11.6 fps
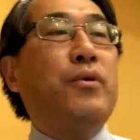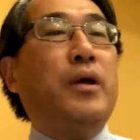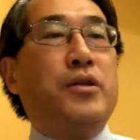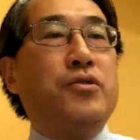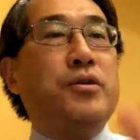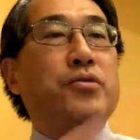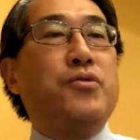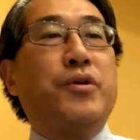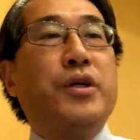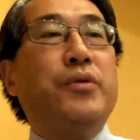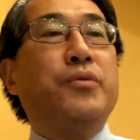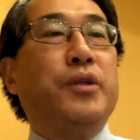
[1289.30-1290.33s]
as soon as we're
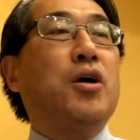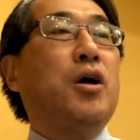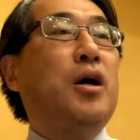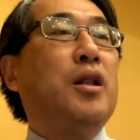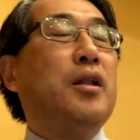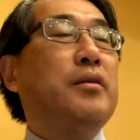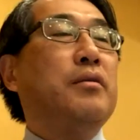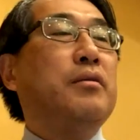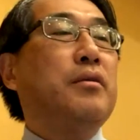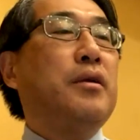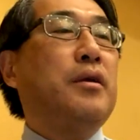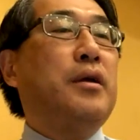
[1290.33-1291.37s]
done with the call, and
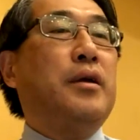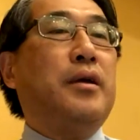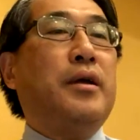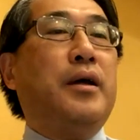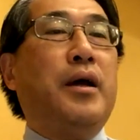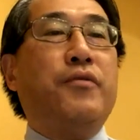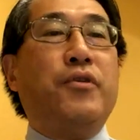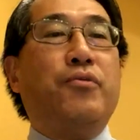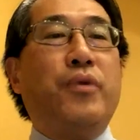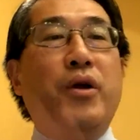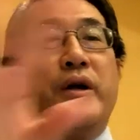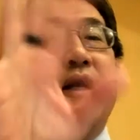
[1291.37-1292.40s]
I have to
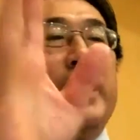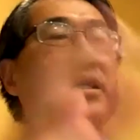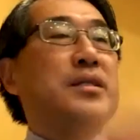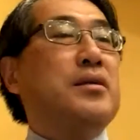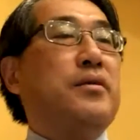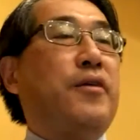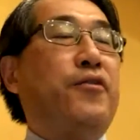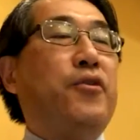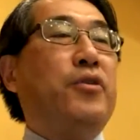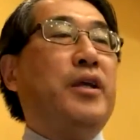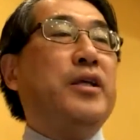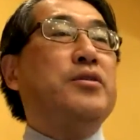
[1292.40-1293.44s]
reorganize a few
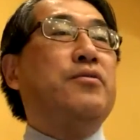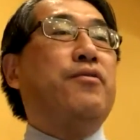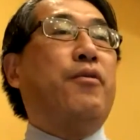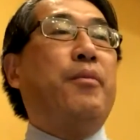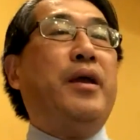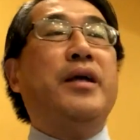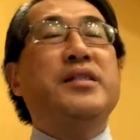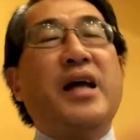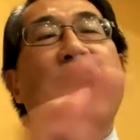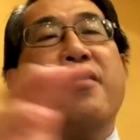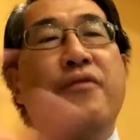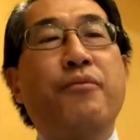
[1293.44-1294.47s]
things for me because I
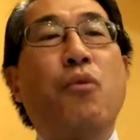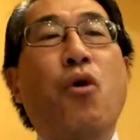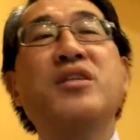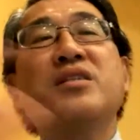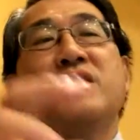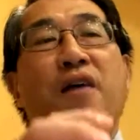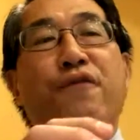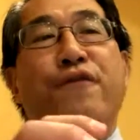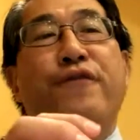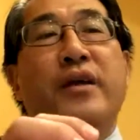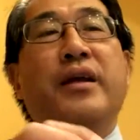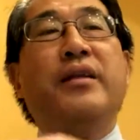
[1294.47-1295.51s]
have more stuff
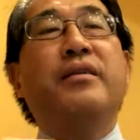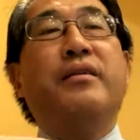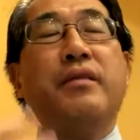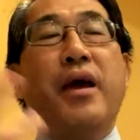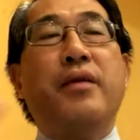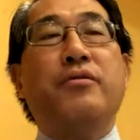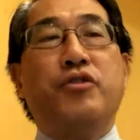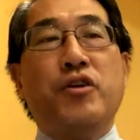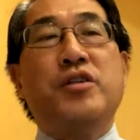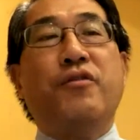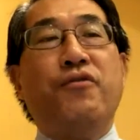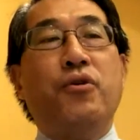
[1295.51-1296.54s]
in it than just
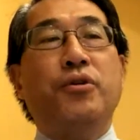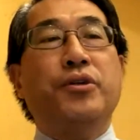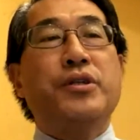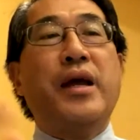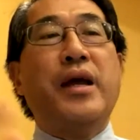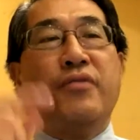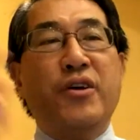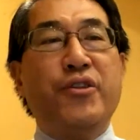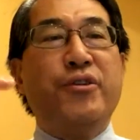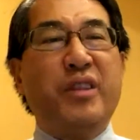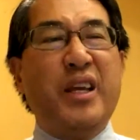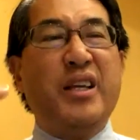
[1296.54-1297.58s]
the folders. I have other
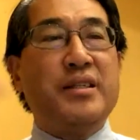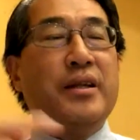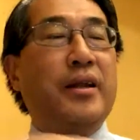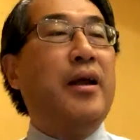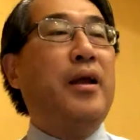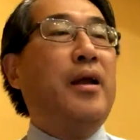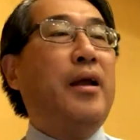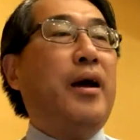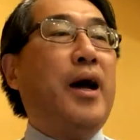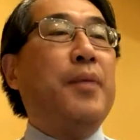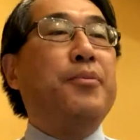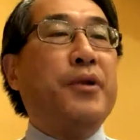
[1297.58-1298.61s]
things that
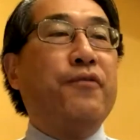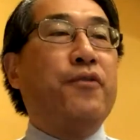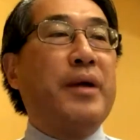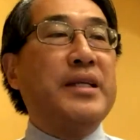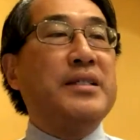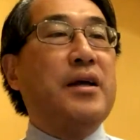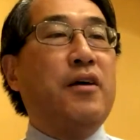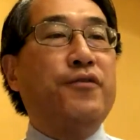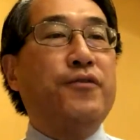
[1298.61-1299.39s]
I put in for myself